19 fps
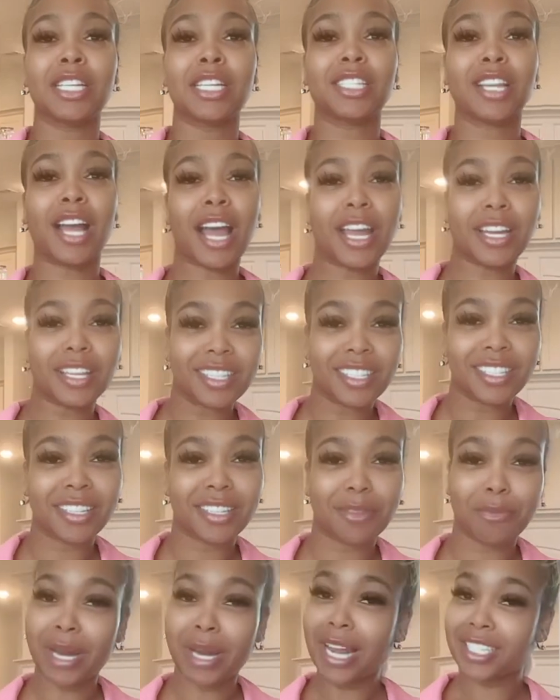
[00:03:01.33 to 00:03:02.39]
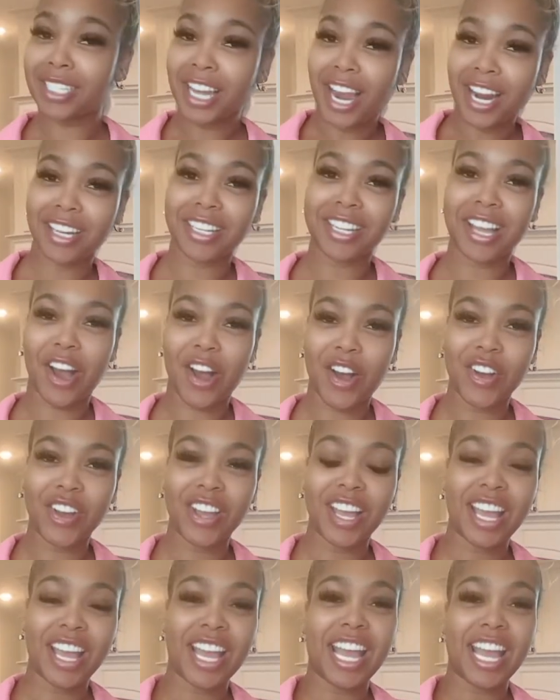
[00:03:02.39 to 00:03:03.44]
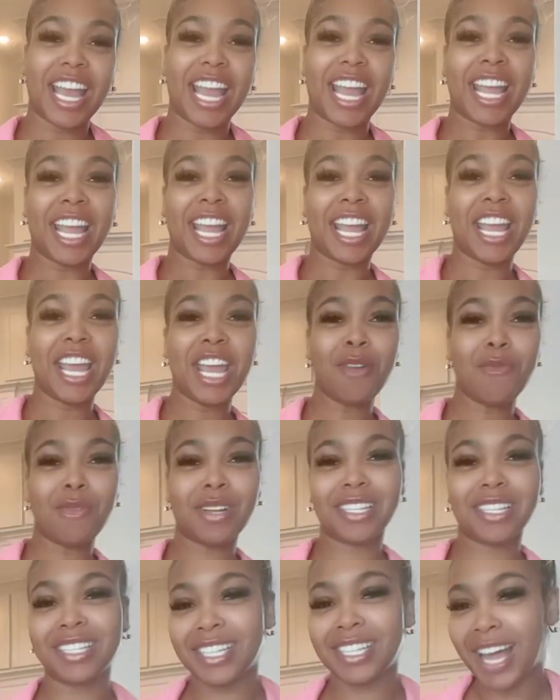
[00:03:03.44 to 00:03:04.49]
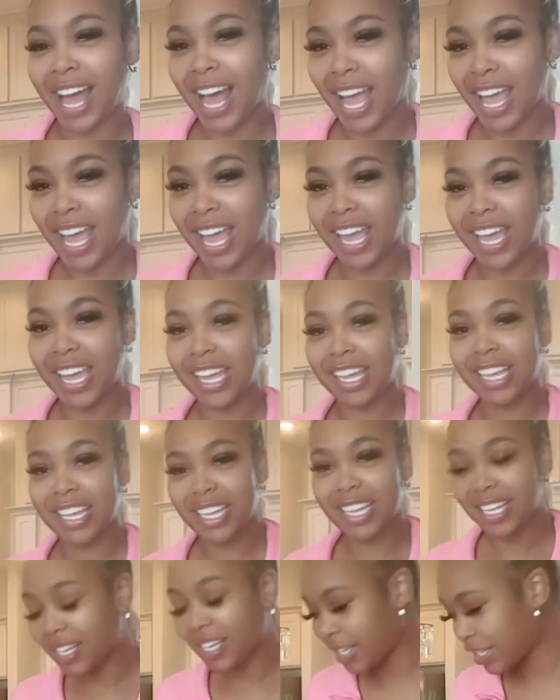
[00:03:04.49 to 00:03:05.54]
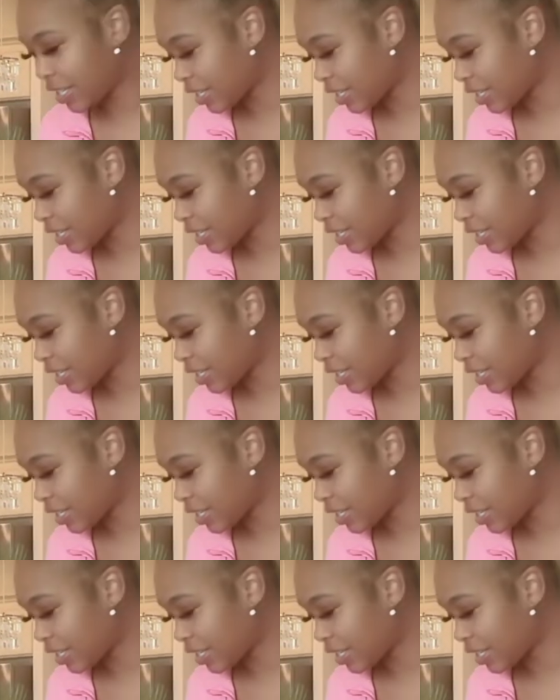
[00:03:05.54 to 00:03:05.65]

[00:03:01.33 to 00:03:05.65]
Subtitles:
China, Black China, y'all. And he was like,